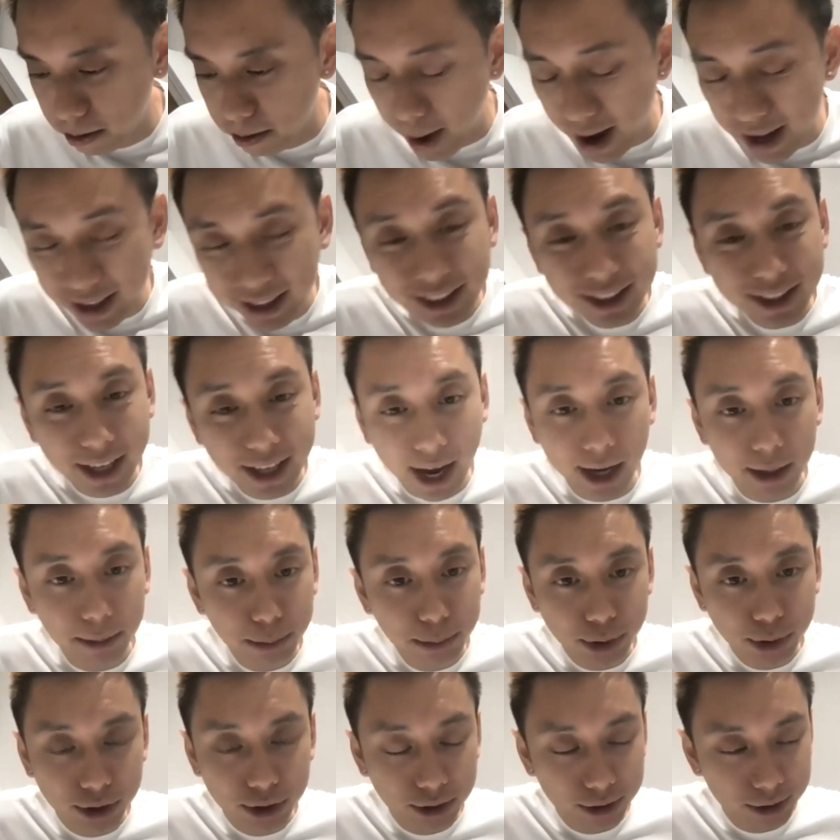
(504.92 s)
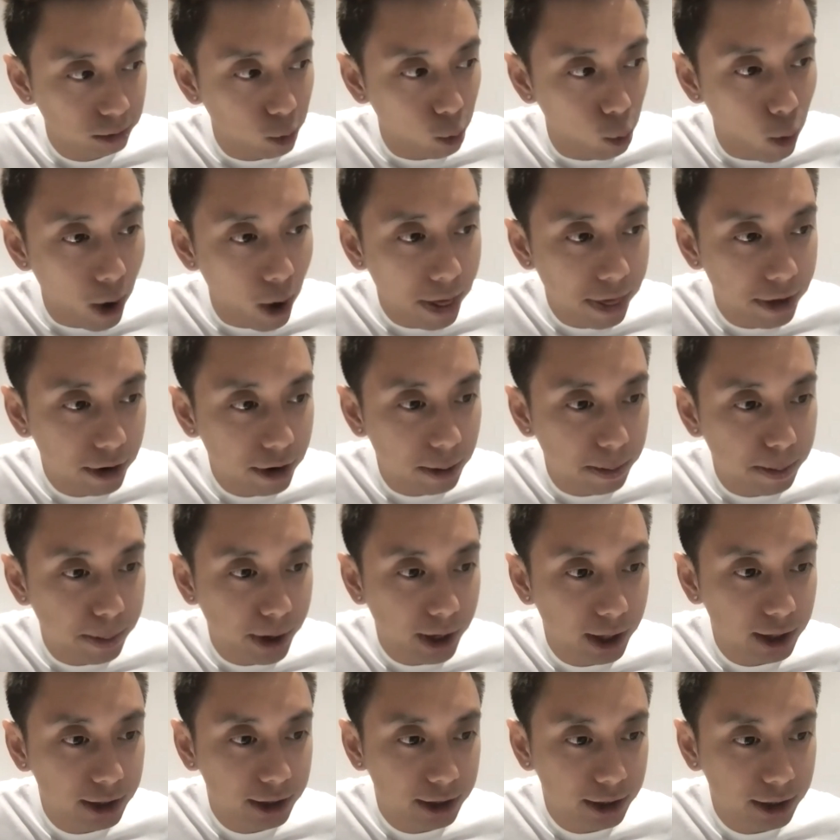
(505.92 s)
many times, whether a
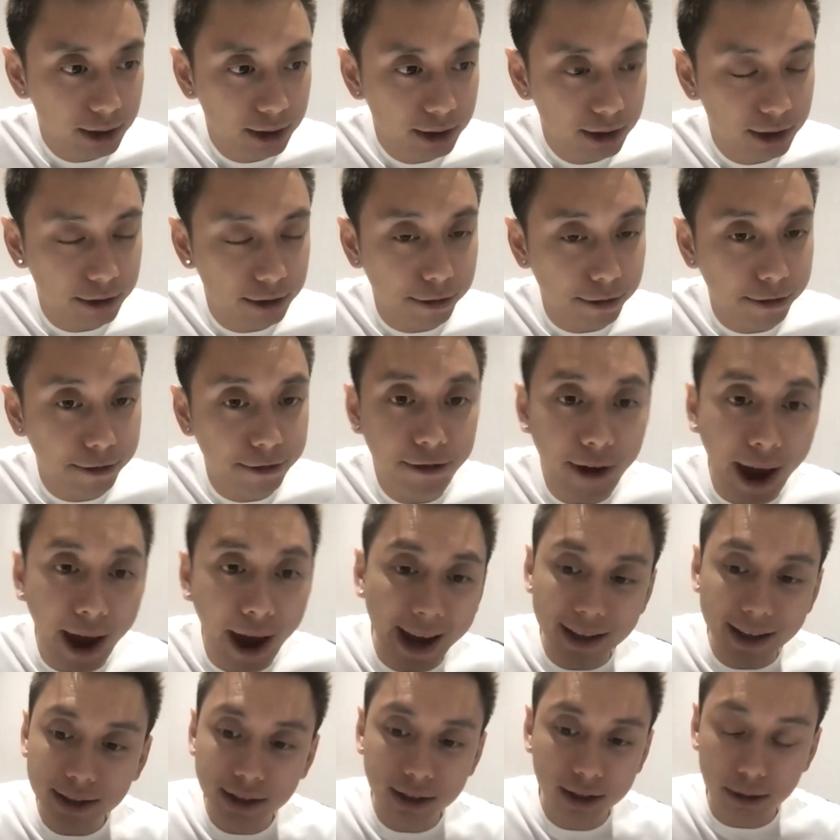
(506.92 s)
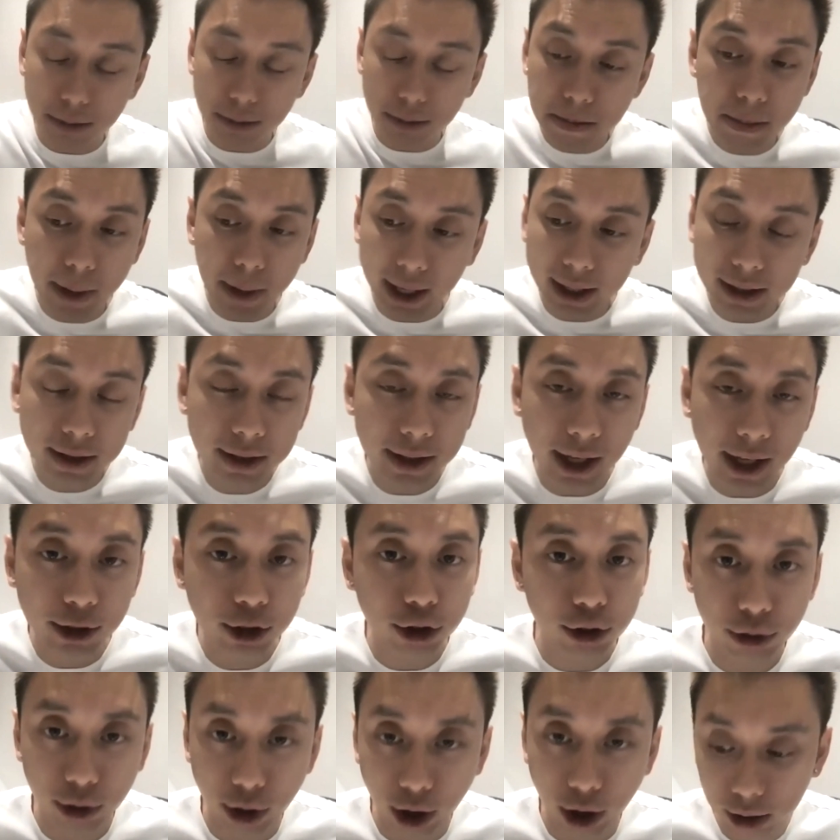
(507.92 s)
person's facts make
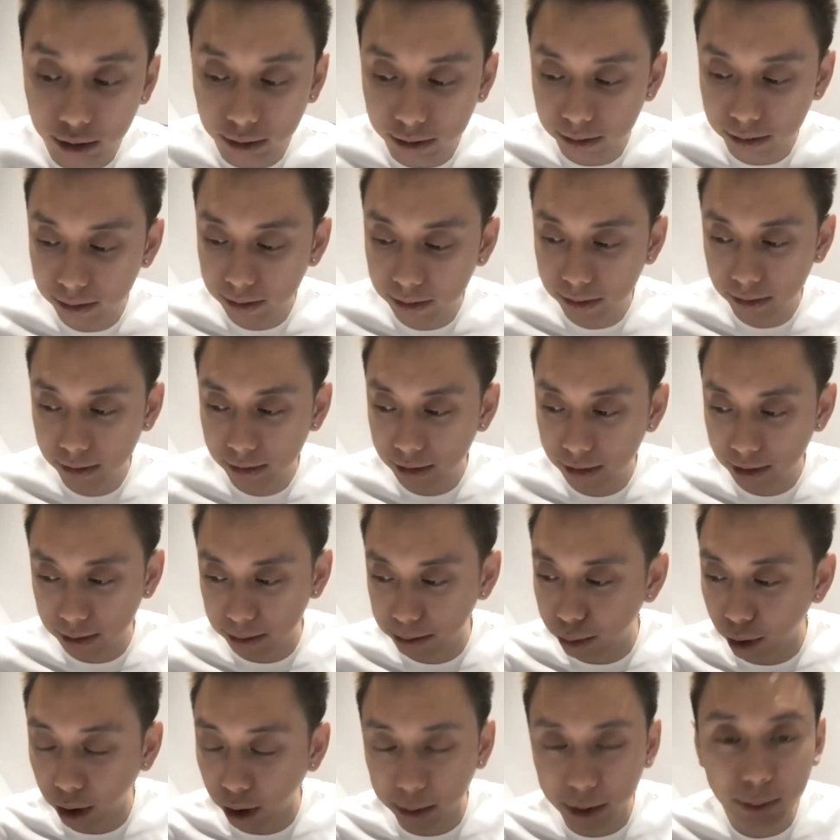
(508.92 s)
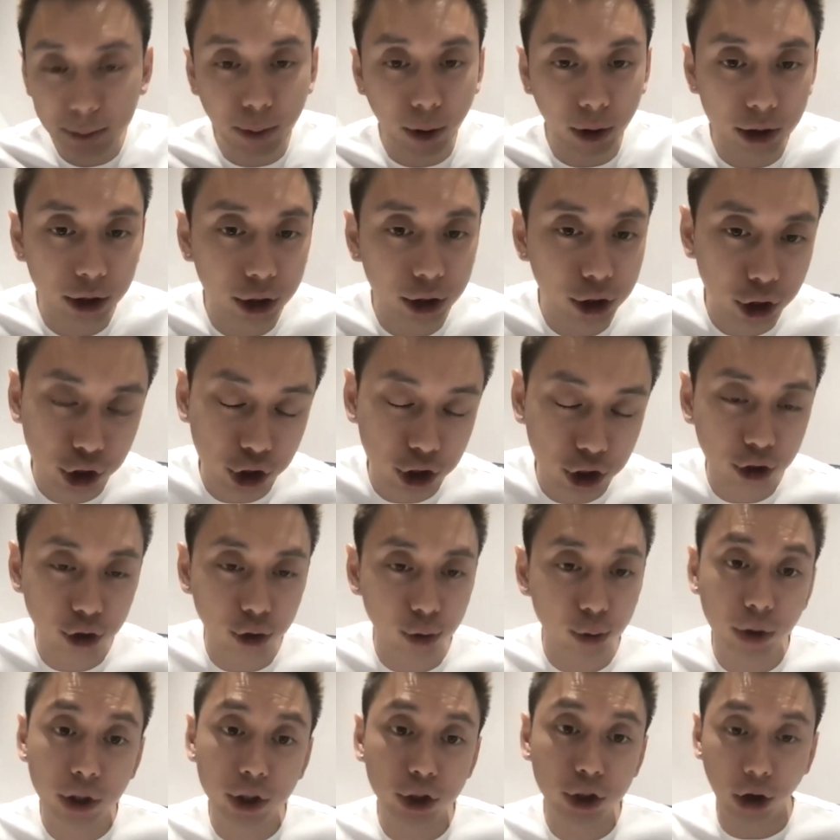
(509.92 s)
sense or not, and probably politicians
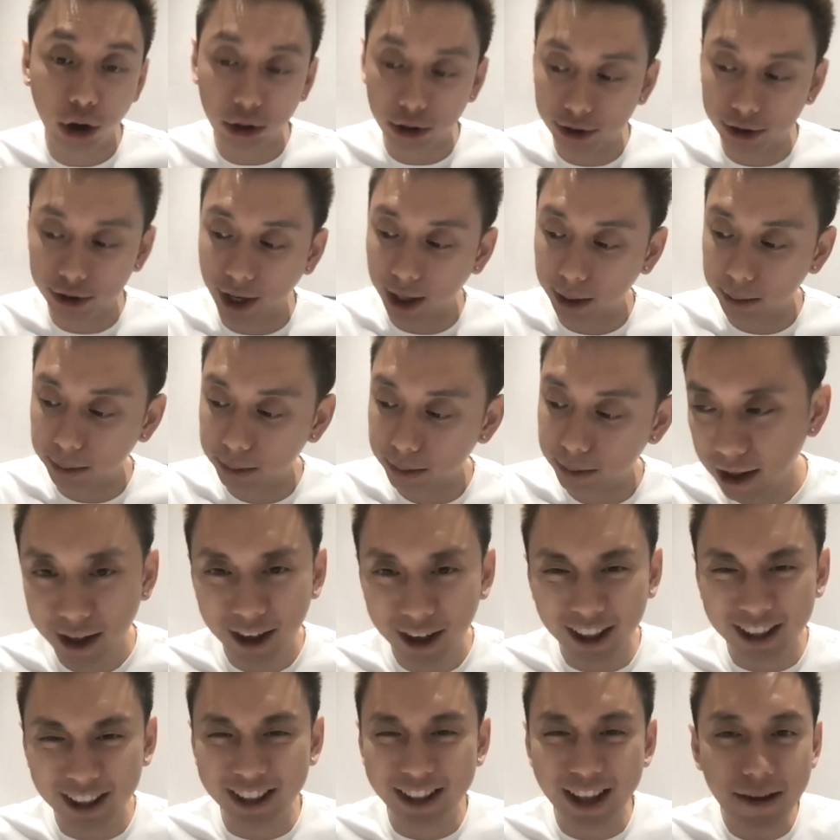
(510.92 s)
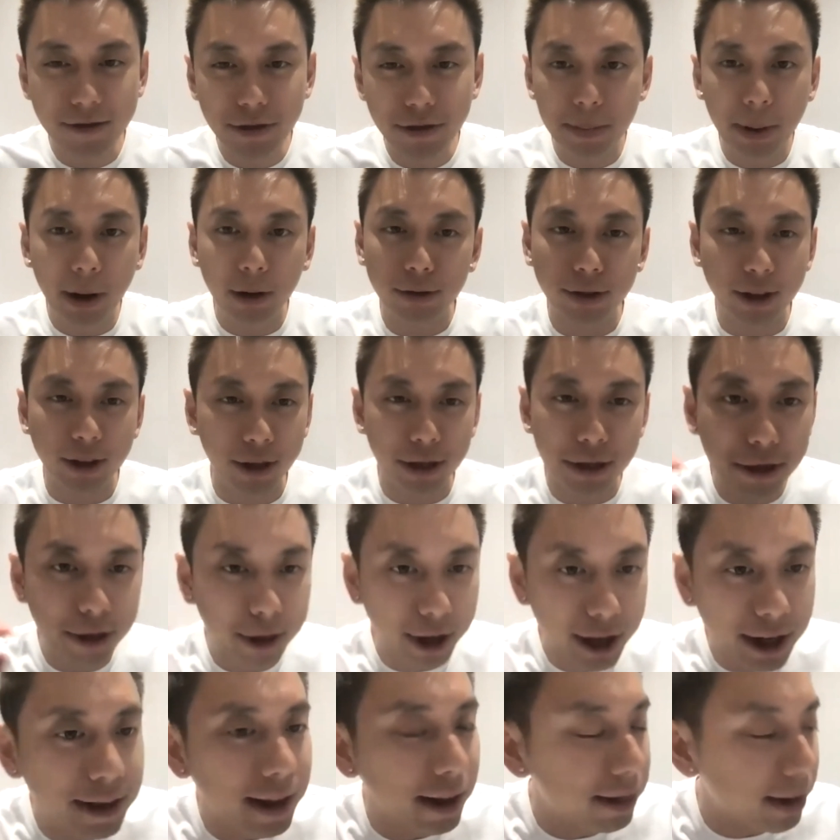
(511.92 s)
do this all the time, it's never about the
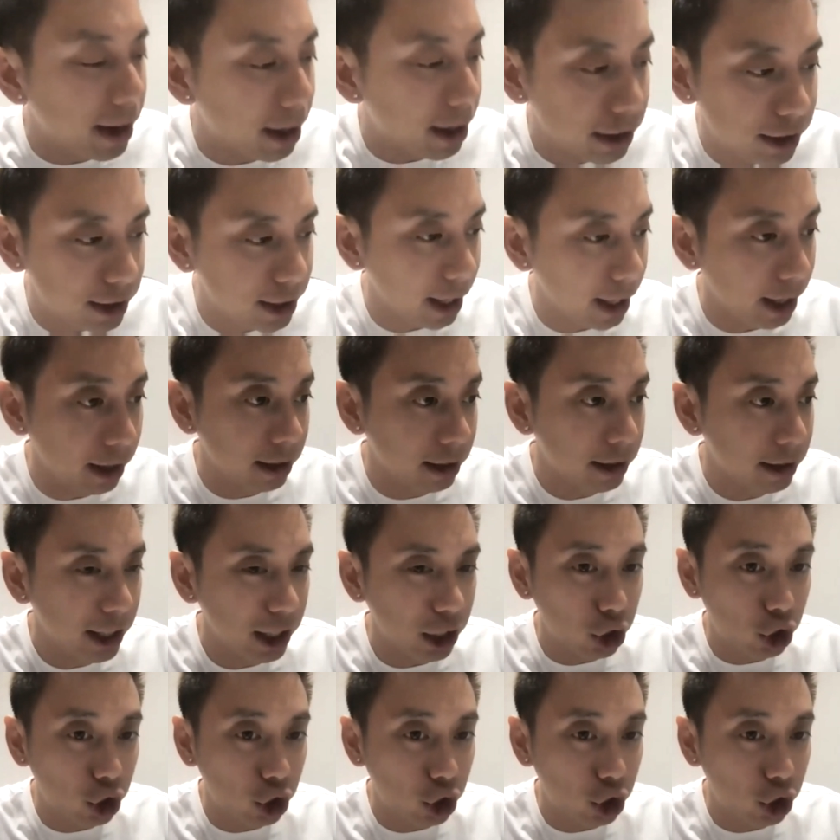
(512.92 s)
thing that they are saying. It's